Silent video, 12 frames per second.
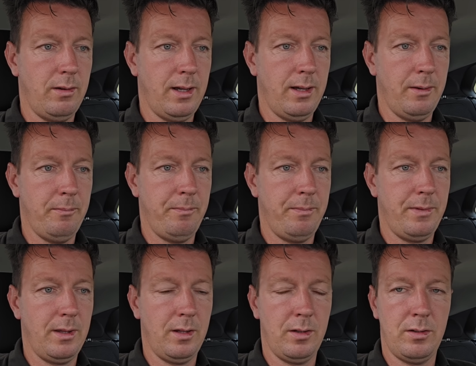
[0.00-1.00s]
um,
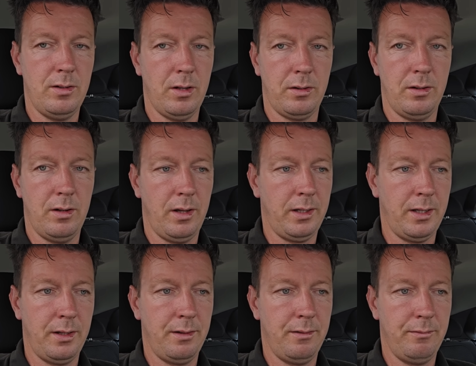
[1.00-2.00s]
there's nothing I
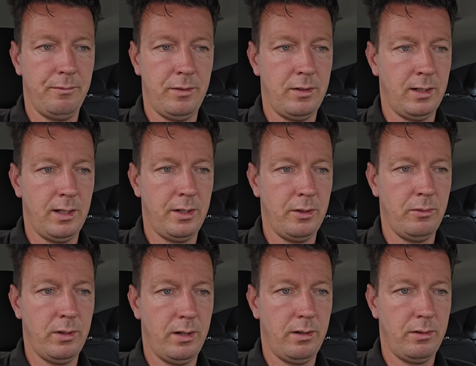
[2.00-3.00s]
can physically do
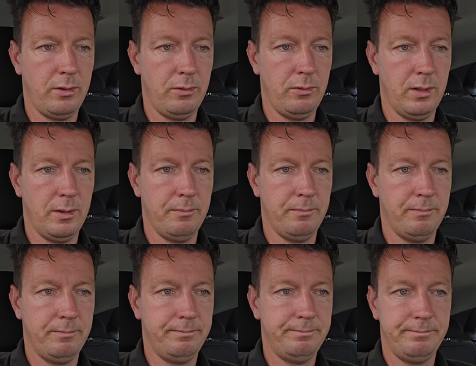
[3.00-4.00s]
here to um,
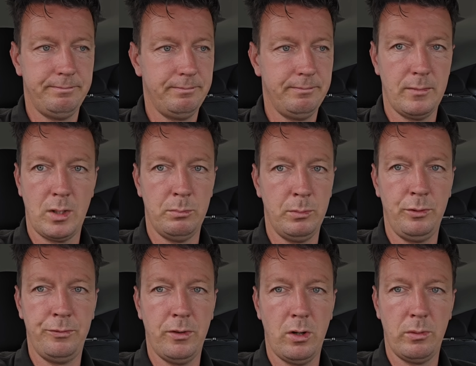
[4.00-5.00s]

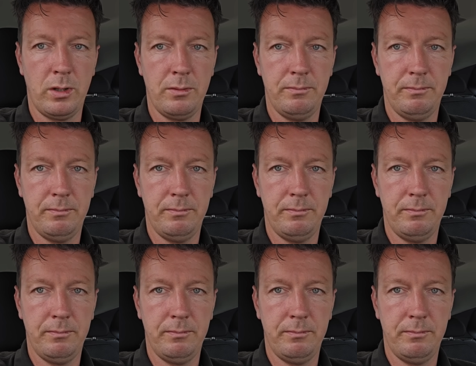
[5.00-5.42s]
move forward.